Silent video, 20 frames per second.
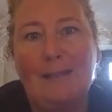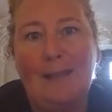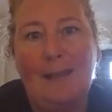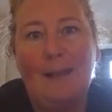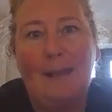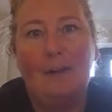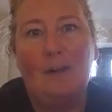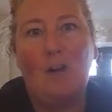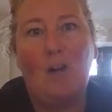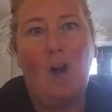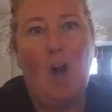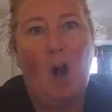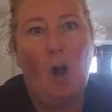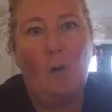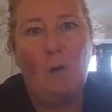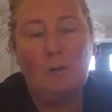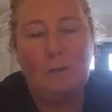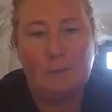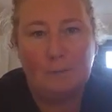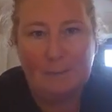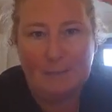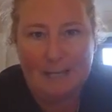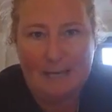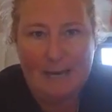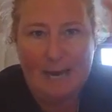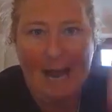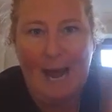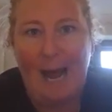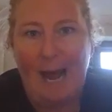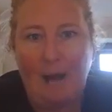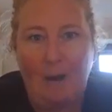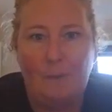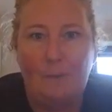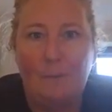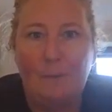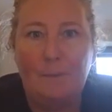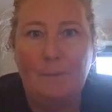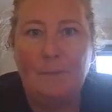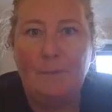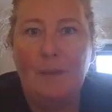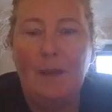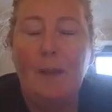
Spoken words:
their goal to be now,